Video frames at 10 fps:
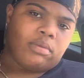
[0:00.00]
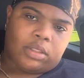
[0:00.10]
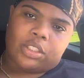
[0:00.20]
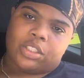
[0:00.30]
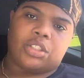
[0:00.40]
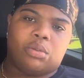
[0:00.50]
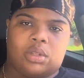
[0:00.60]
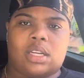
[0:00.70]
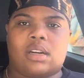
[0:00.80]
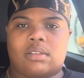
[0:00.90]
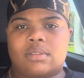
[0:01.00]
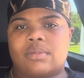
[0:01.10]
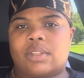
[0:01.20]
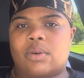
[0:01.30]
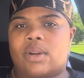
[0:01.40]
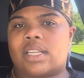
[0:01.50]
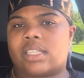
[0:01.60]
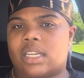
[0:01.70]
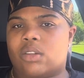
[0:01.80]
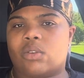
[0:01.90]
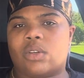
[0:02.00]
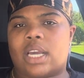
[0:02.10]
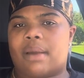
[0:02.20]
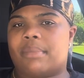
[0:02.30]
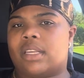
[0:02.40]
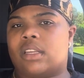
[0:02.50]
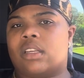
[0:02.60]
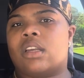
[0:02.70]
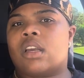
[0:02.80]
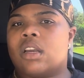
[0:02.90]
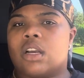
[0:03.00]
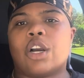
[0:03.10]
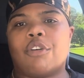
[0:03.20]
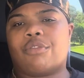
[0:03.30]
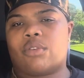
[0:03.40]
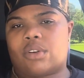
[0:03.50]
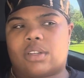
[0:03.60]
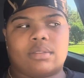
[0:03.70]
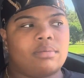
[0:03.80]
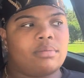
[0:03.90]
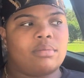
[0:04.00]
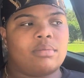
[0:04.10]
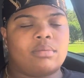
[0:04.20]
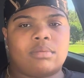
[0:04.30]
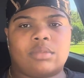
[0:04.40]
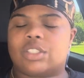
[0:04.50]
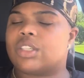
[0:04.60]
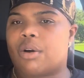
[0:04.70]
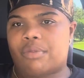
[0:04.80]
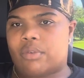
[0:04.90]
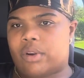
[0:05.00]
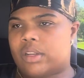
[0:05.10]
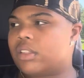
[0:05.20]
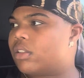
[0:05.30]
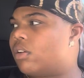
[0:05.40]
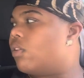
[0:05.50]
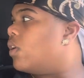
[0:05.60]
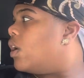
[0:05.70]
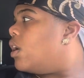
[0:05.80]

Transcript: just do it, y'all. And when I say do it, I mean go for it just go for it. So,